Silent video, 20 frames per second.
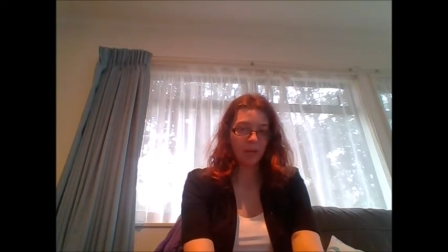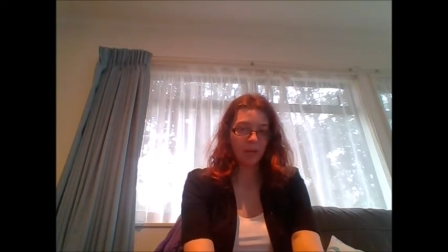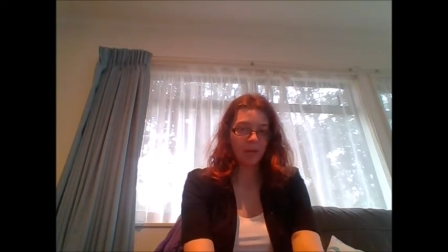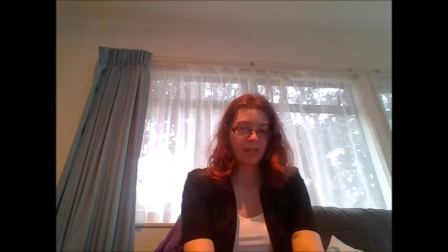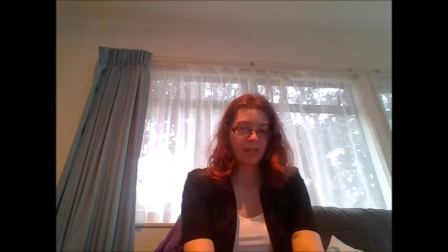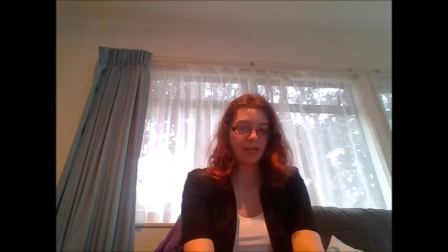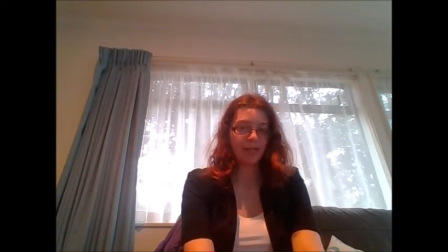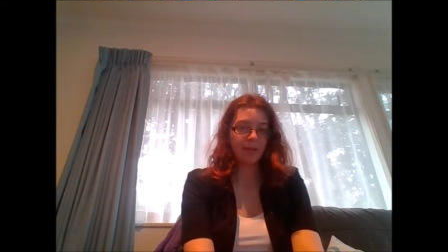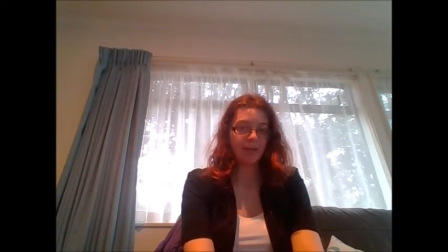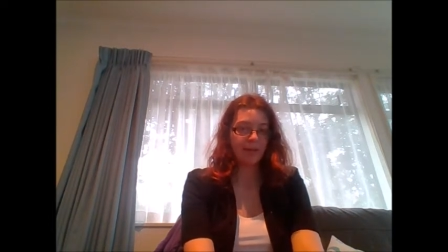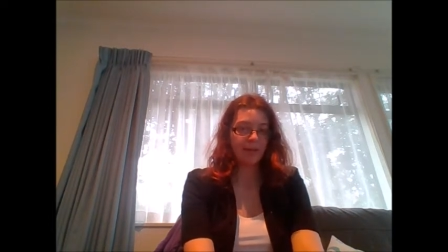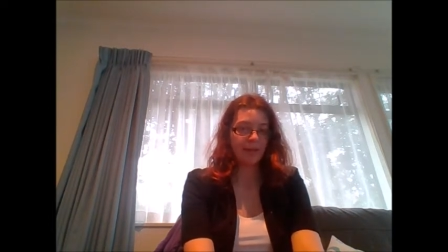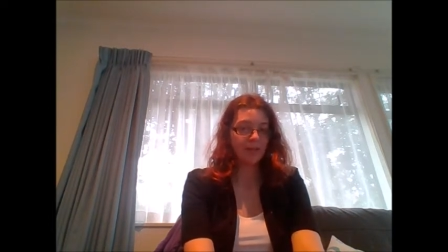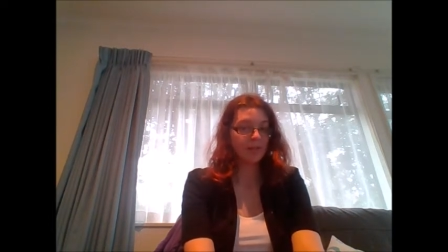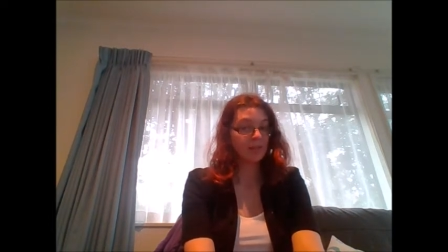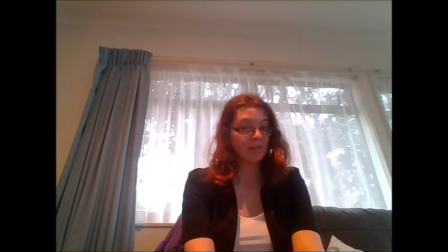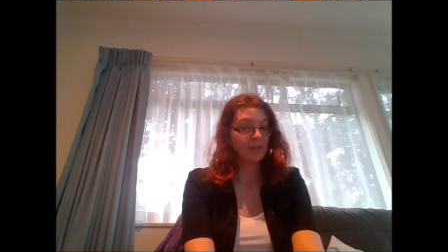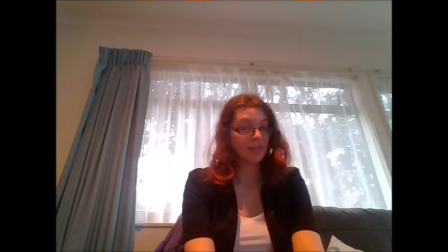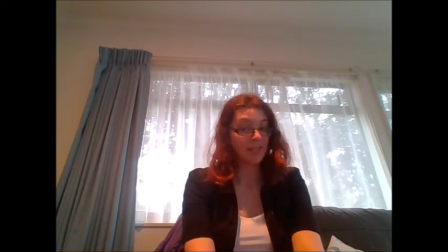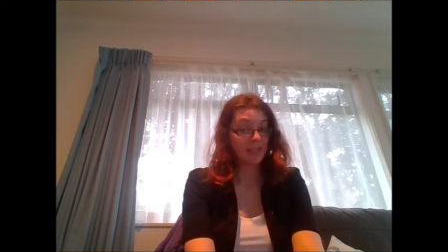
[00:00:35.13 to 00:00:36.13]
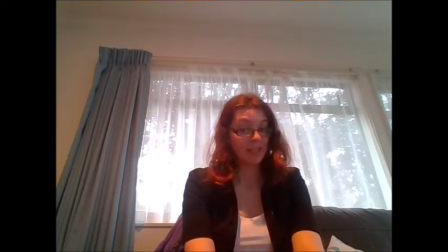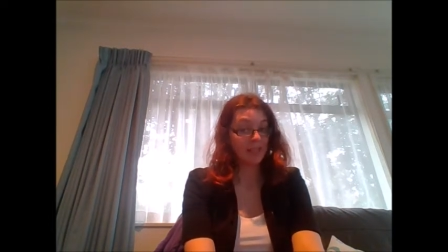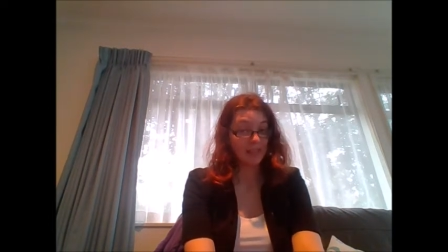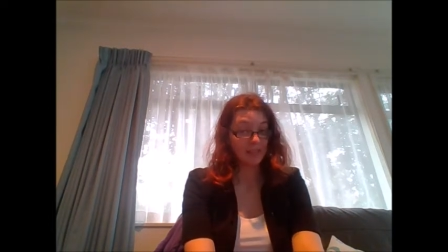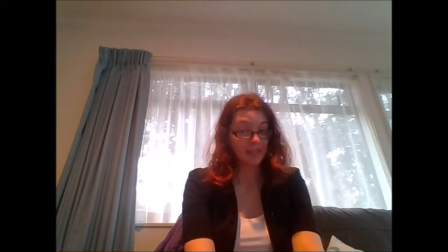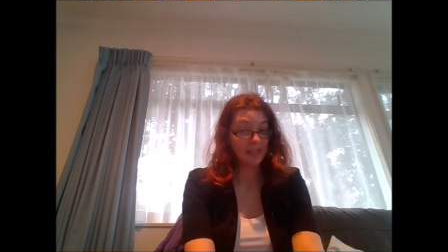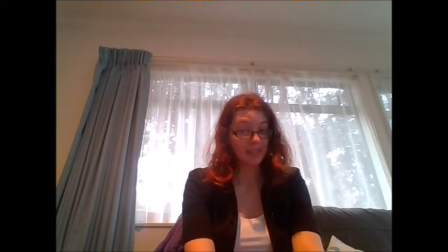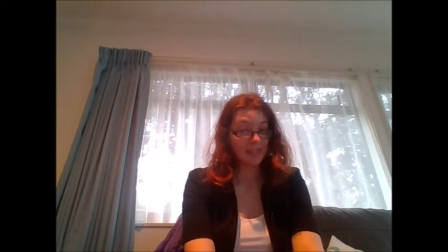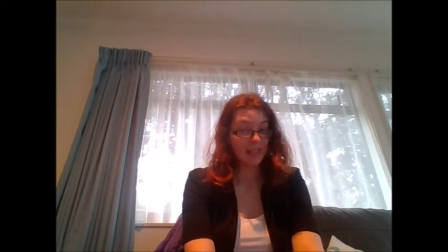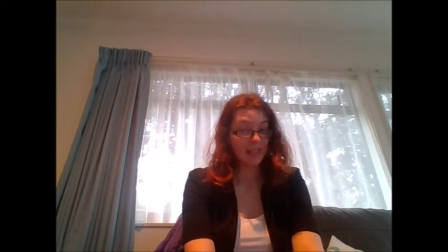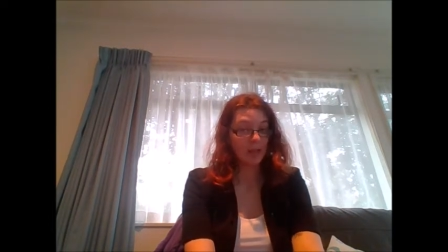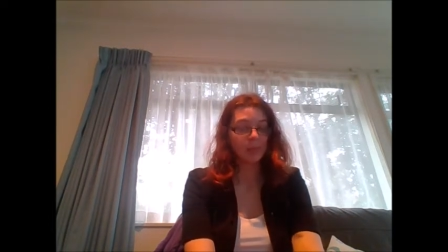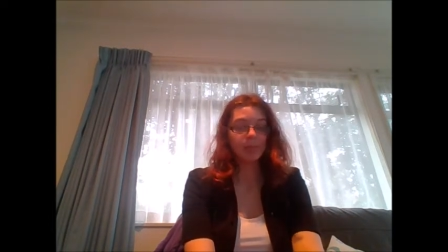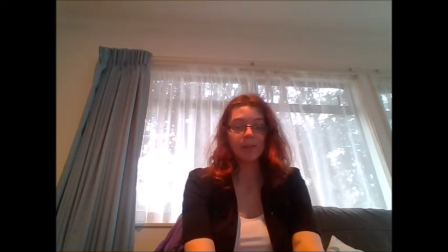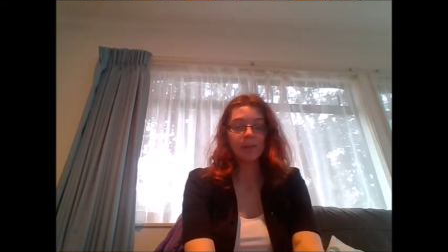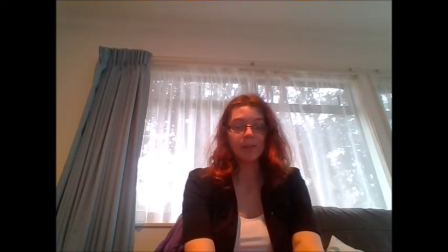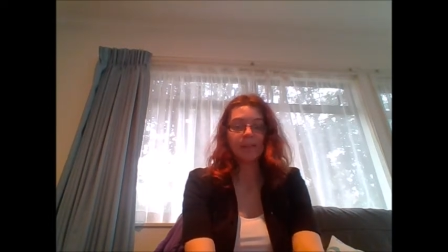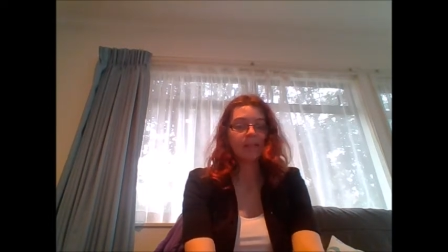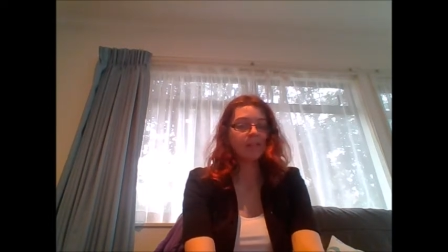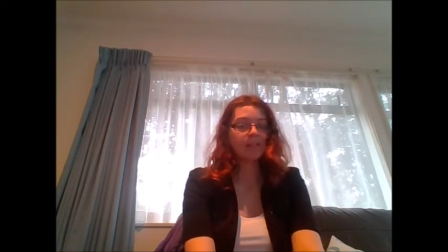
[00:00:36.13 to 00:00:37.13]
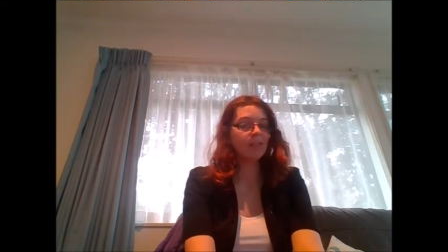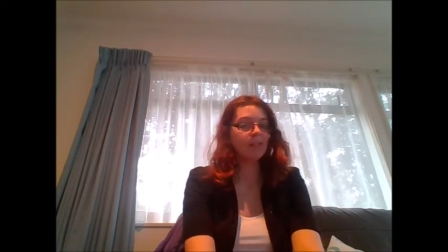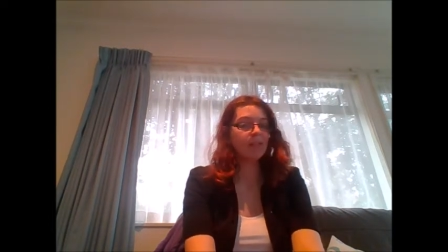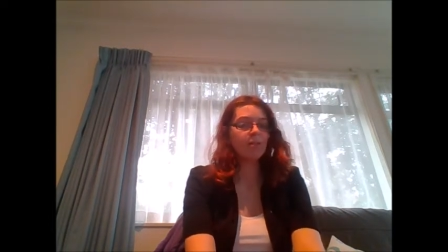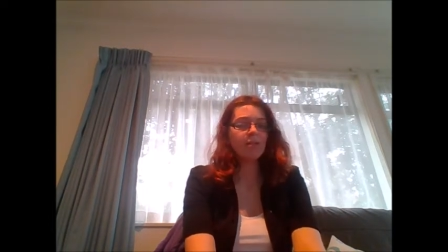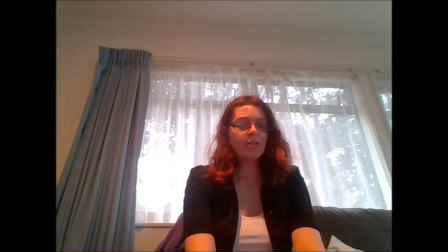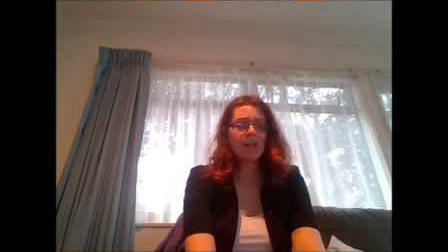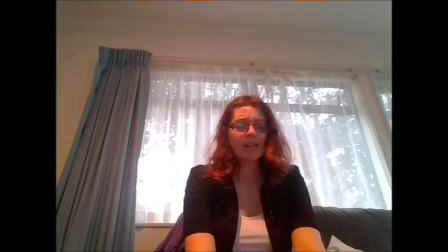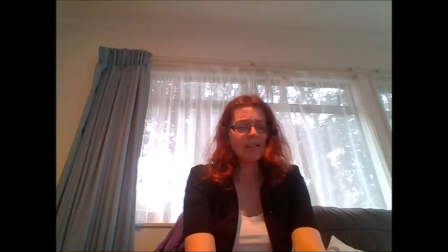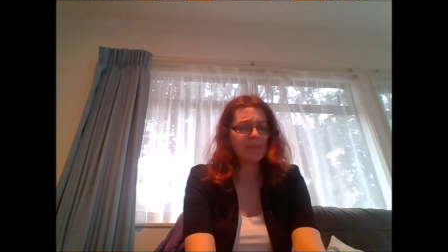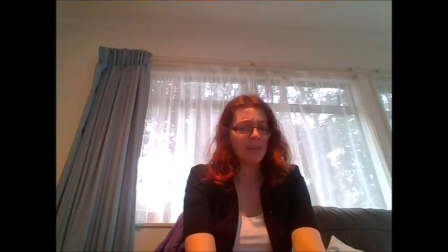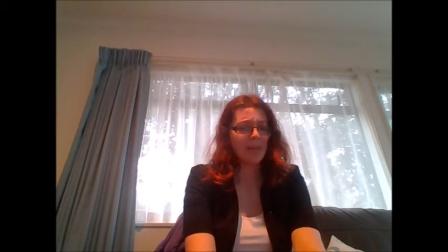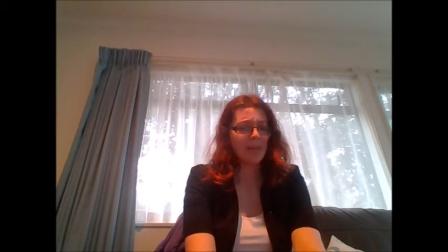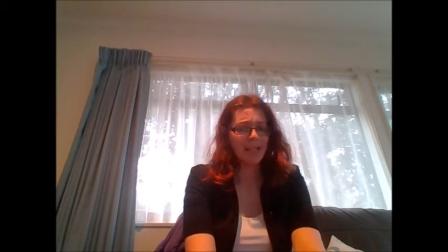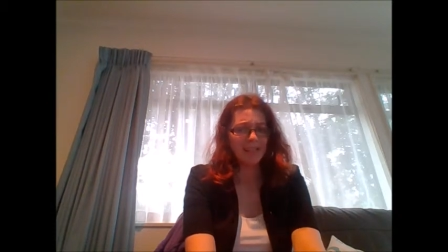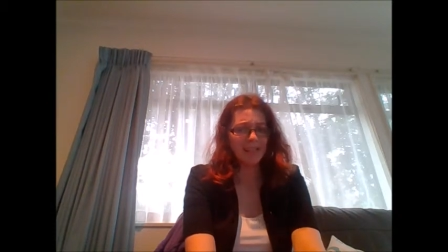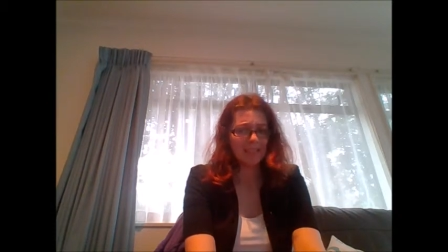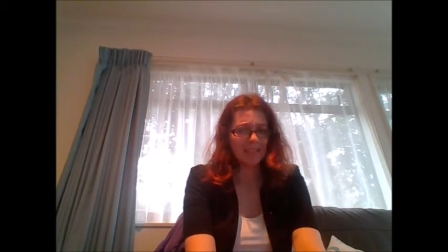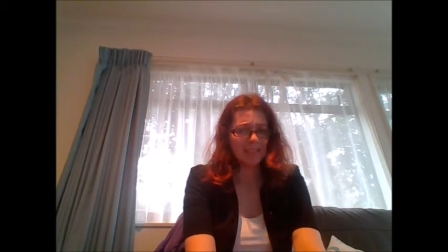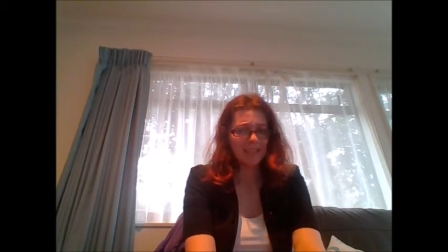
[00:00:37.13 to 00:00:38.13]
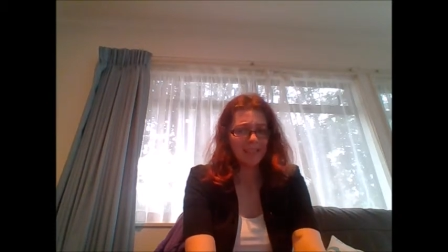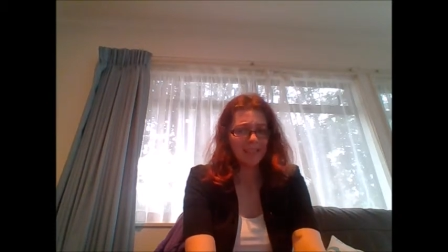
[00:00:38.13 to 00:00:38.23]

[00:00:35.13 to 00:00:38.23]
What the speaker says: and know that it's okay to seek help, because you guys matter.